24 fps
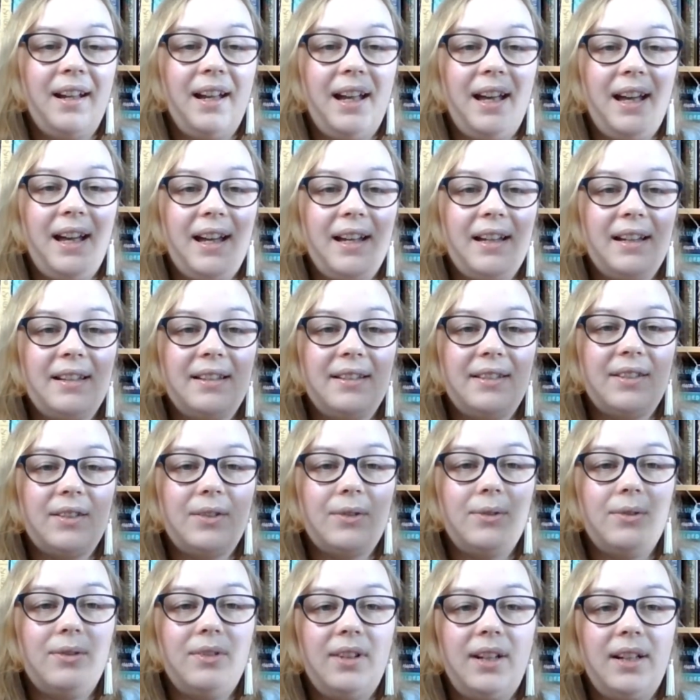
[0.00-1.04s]
And
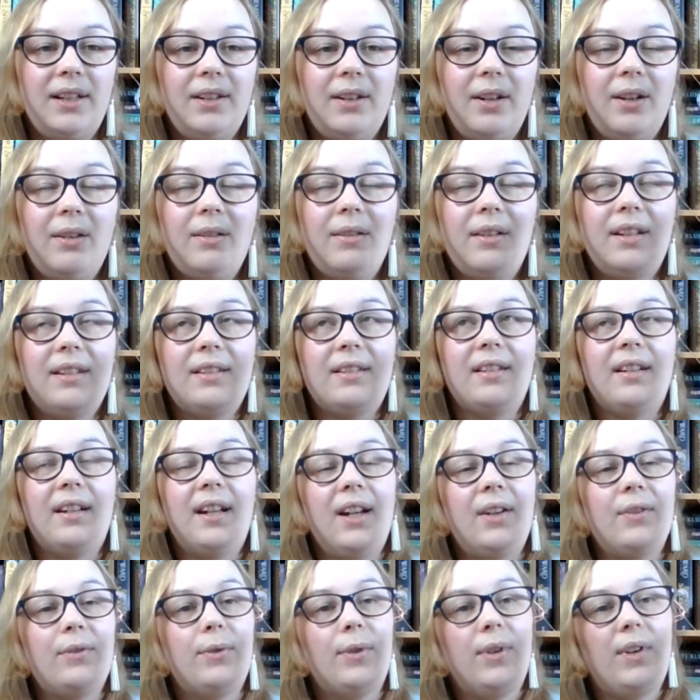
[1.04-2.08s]
all I know is that
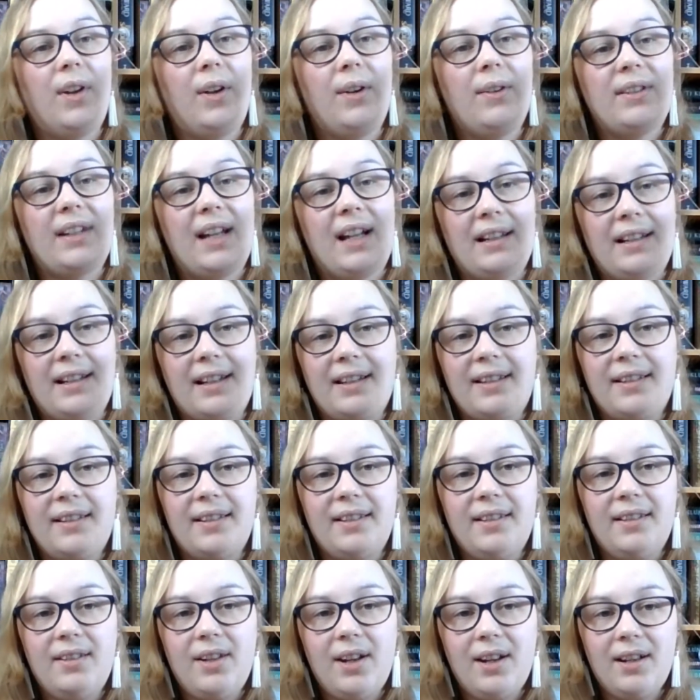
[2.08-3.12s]
it follows Alex
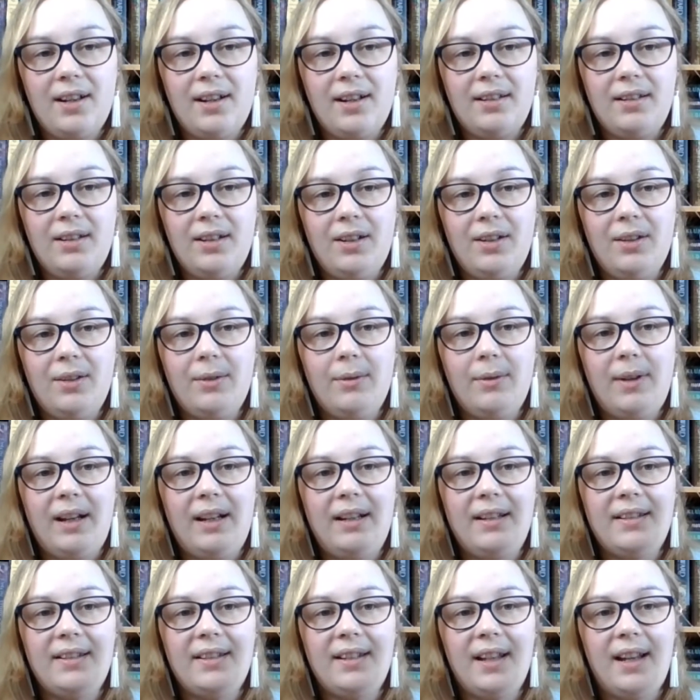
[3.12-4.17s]
Stern, who
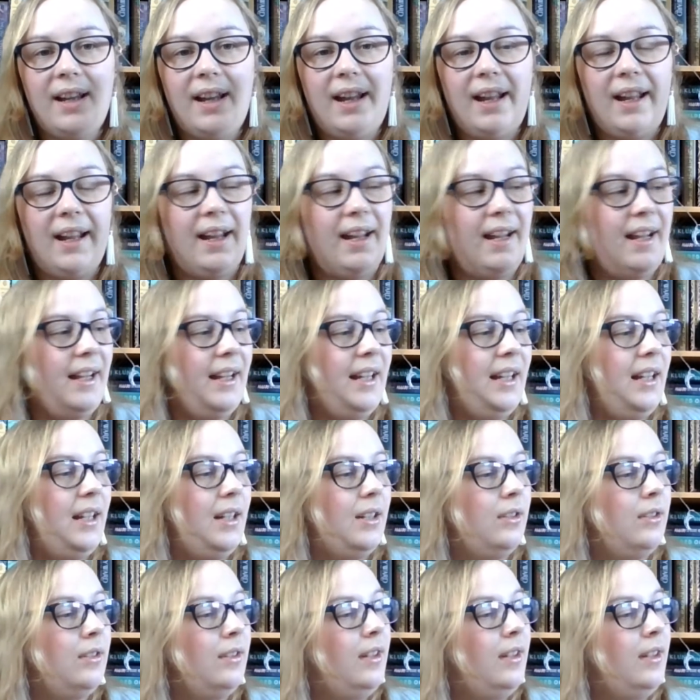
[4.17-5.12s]
is a